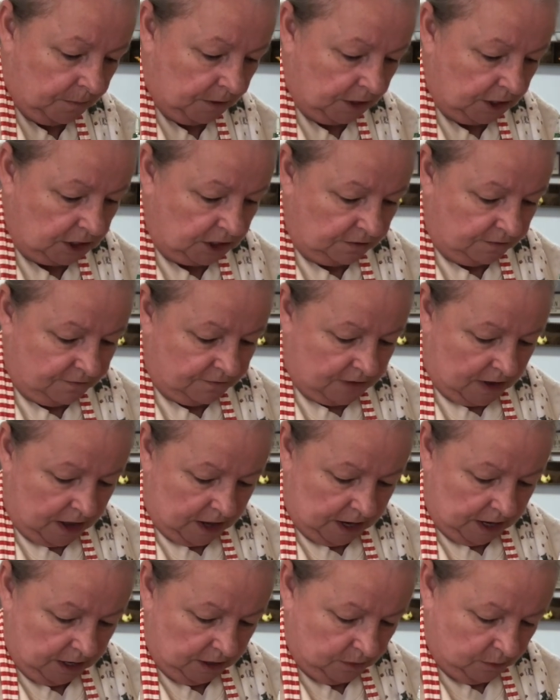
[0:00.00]
is
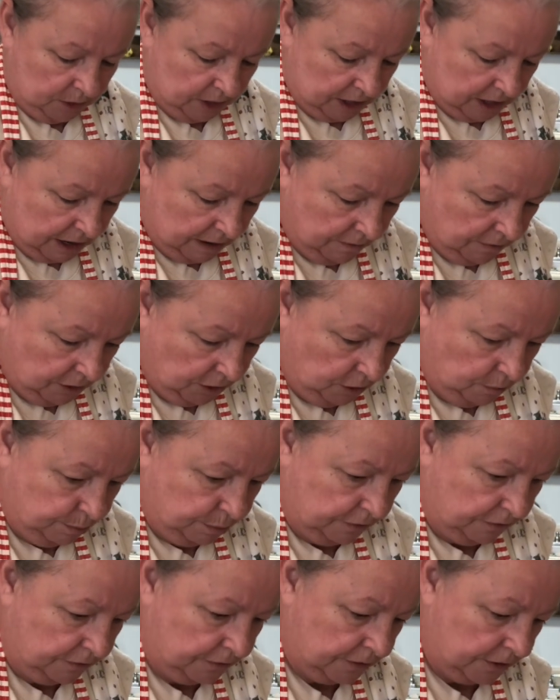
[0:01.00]
fine, whatever you
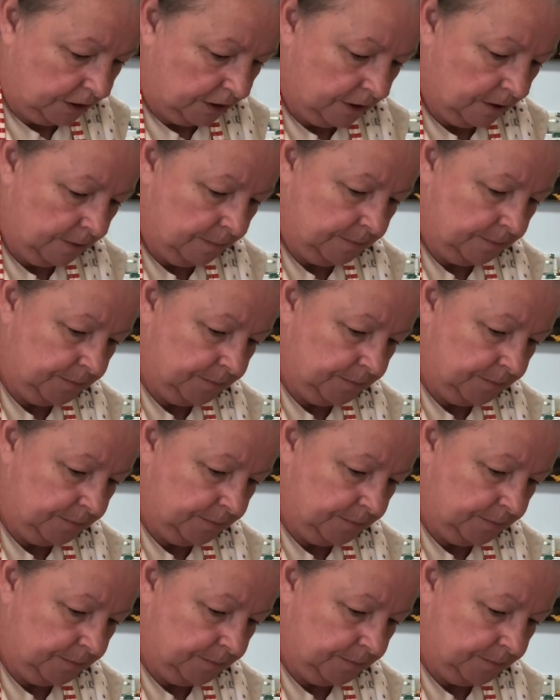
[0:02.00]
prefer.